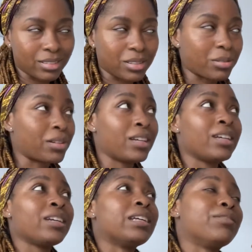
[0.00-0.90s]
So
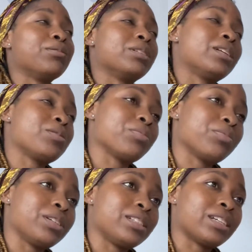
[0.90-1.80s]
if you wanted to
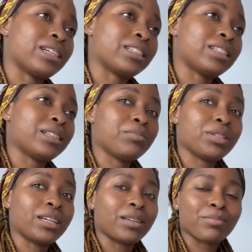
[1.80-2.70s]
print at 10
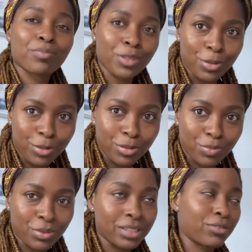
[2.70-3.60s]
p.m., you could
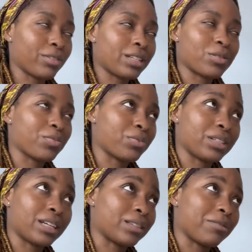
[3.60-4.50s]
print. If you wanted to print
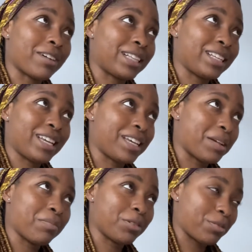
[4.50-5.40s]
at 1
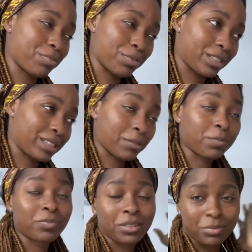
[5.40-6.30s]
a.m., you could print.
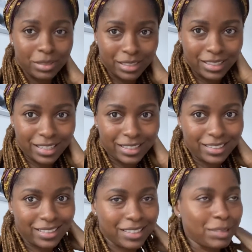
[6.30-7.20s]
But in
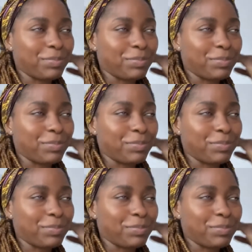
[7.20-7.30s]
Canada,